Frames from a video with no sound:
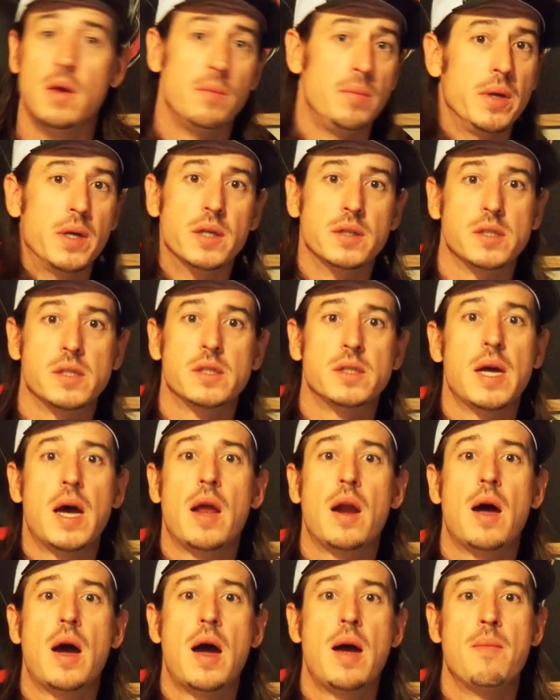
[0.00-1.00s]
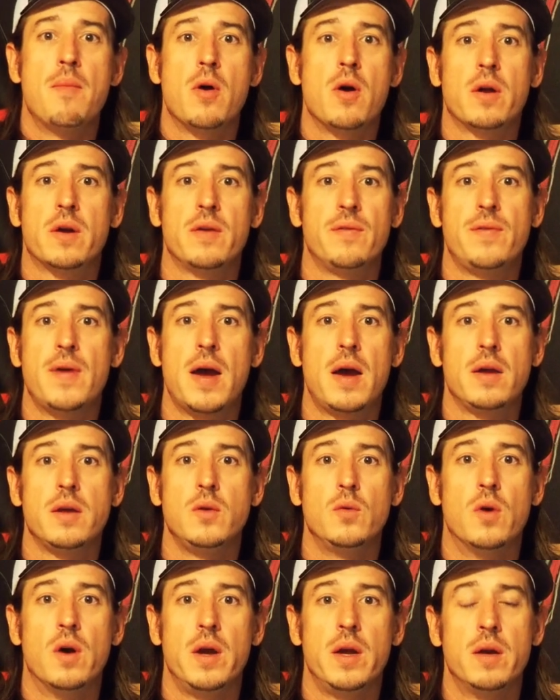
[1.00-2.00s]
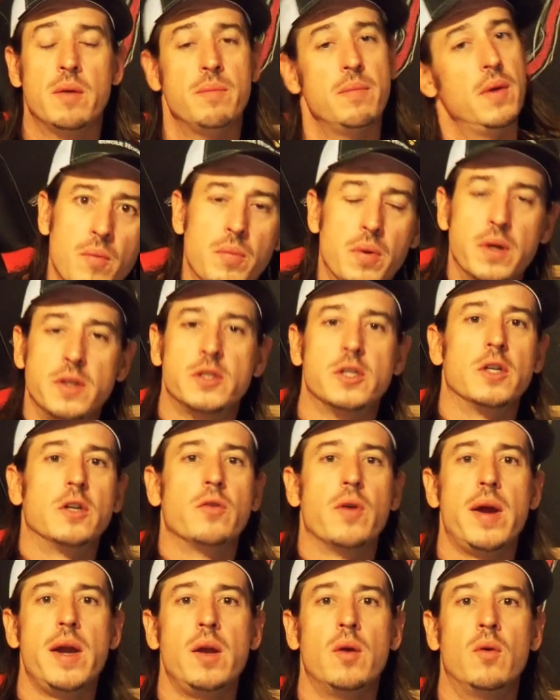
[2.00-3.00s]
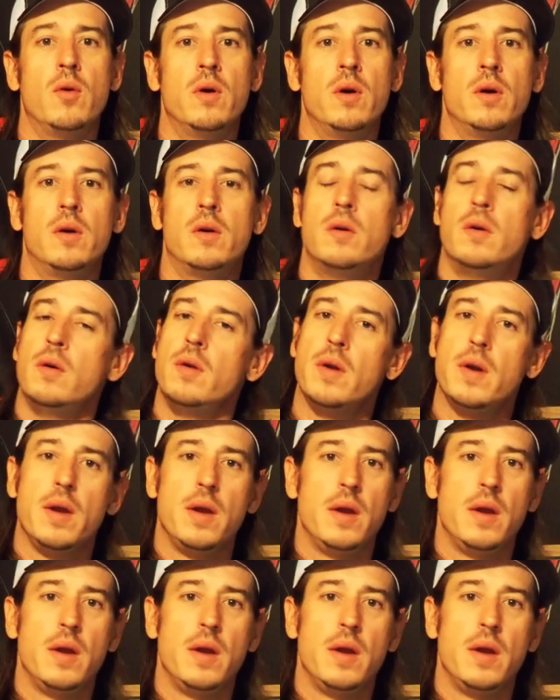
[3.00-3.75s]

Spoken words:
because it's not a high market value item, but it's a great oil.